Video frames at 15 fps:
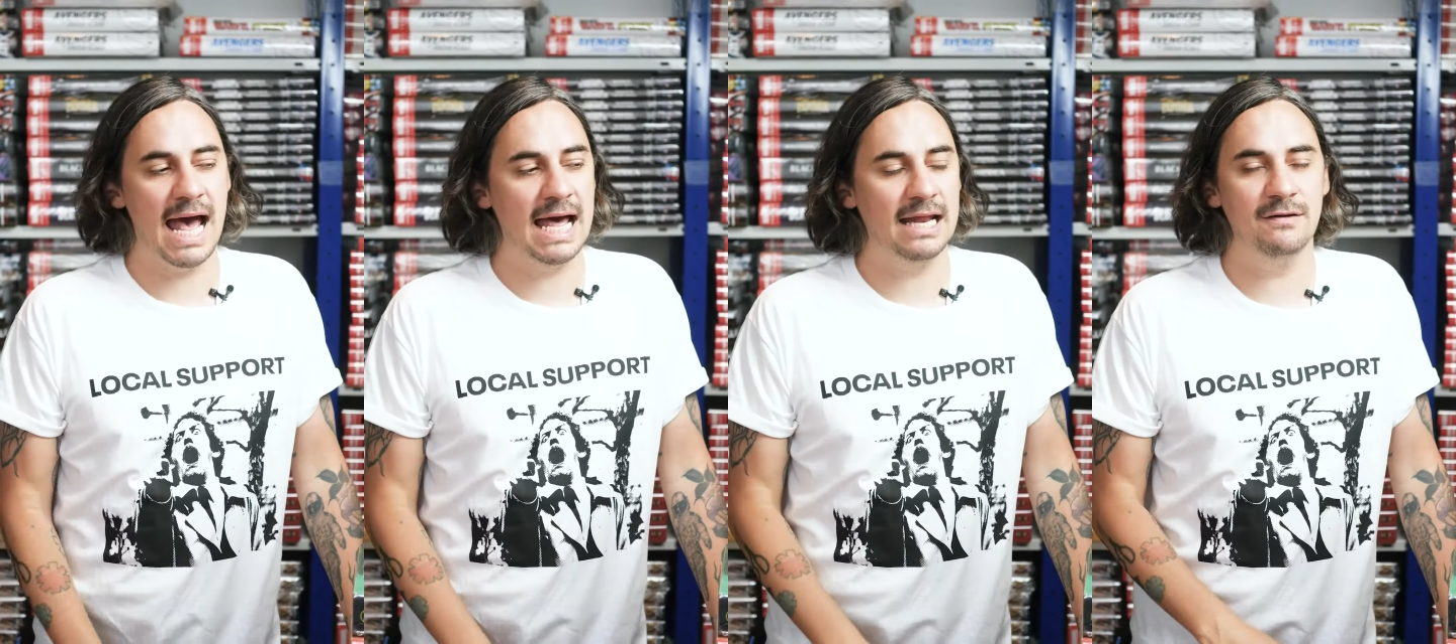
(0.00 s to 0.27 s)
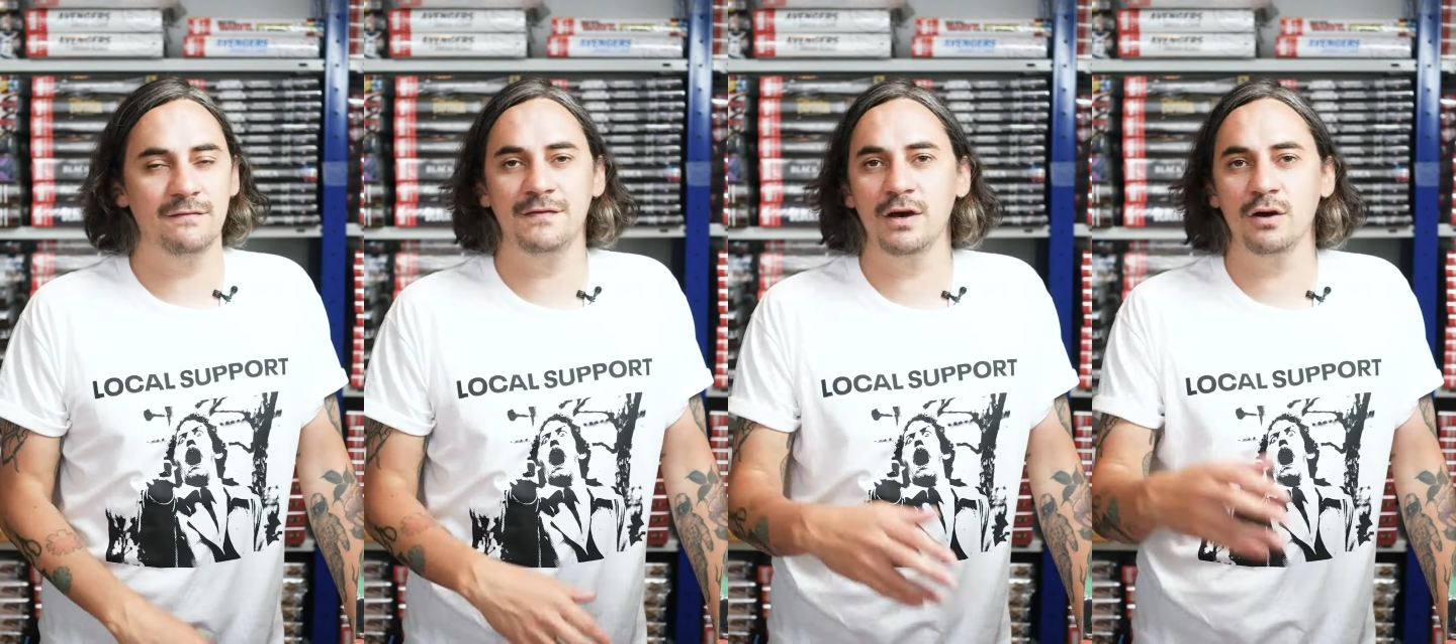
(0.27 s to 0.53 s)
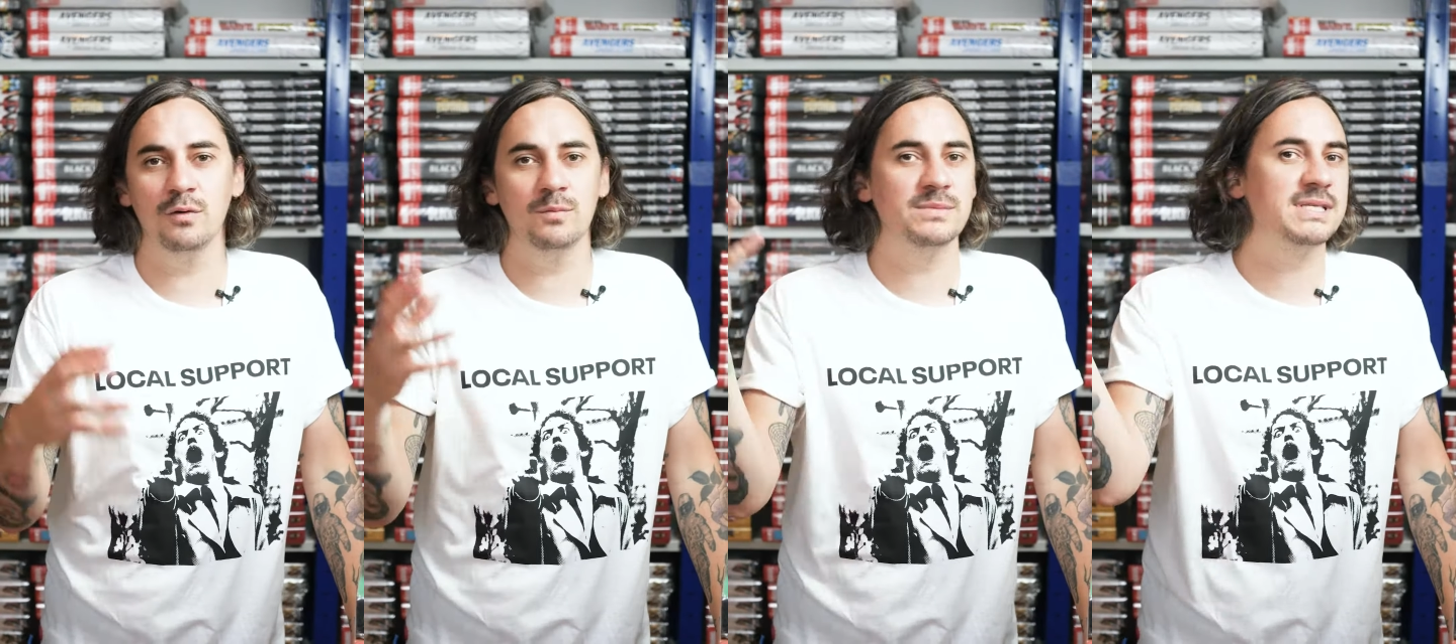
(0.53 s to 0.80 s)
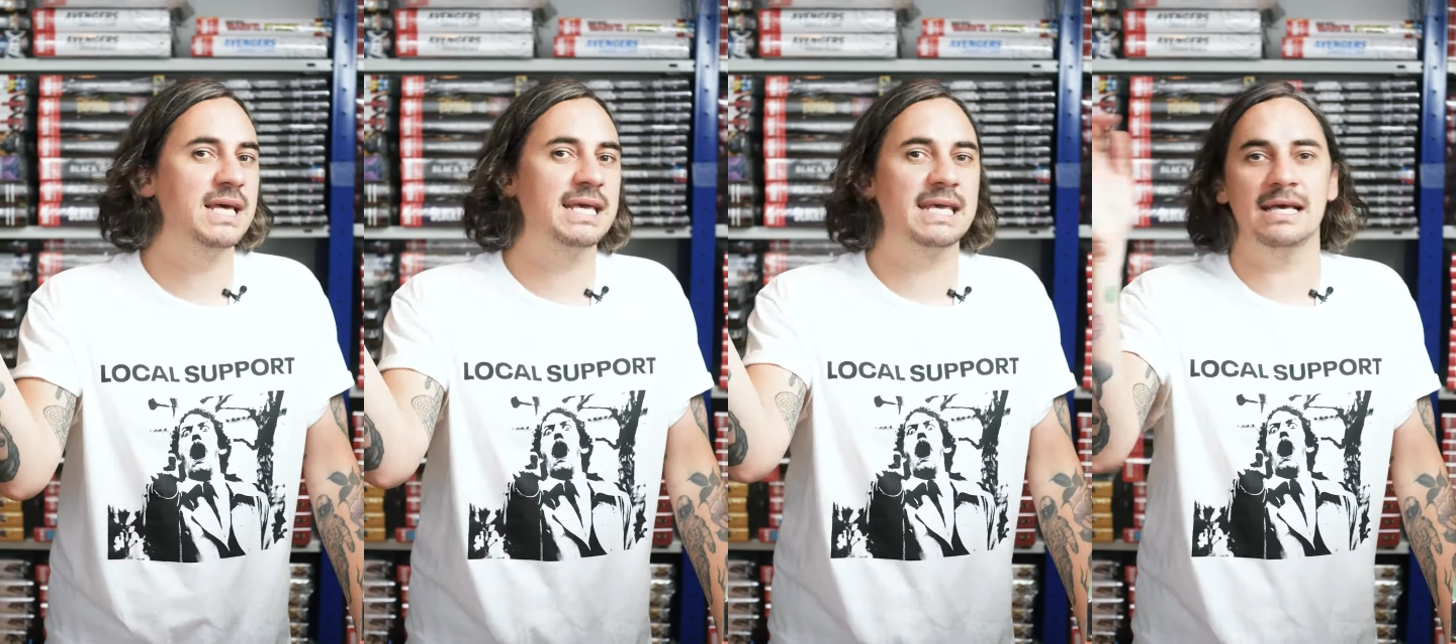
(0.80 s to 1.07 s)
and films comes, they
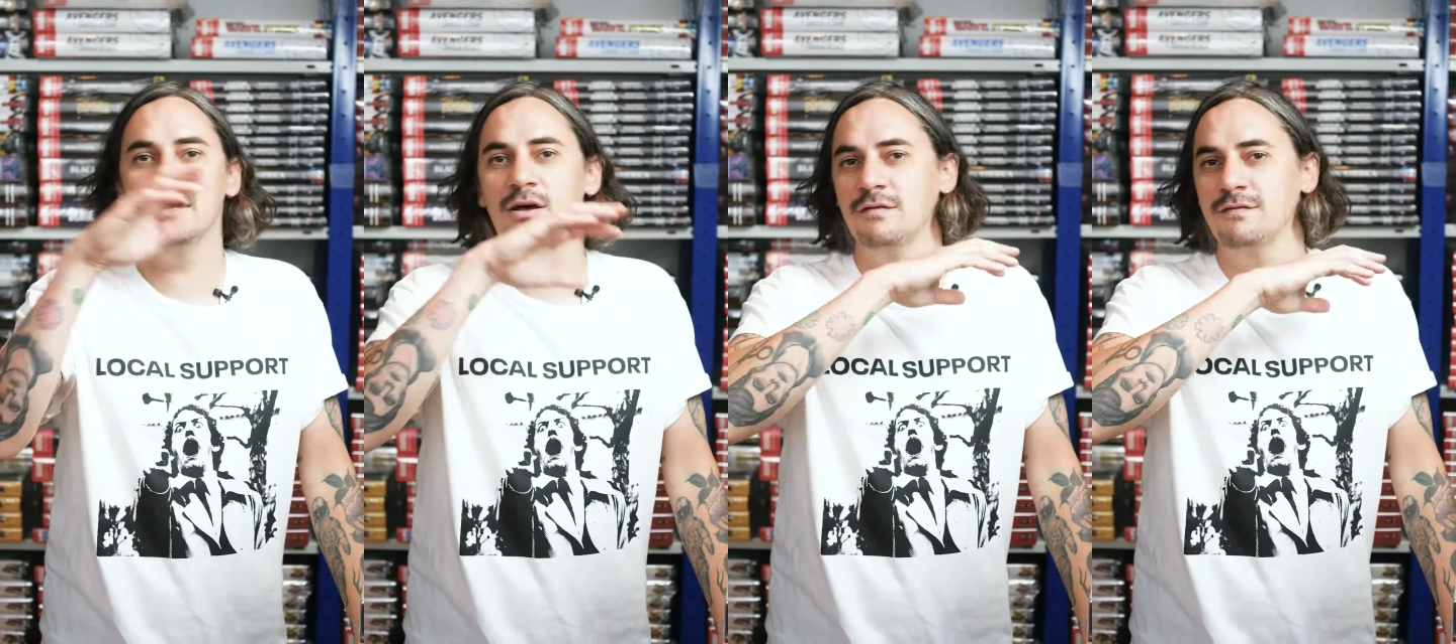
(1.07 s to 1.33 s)
kill off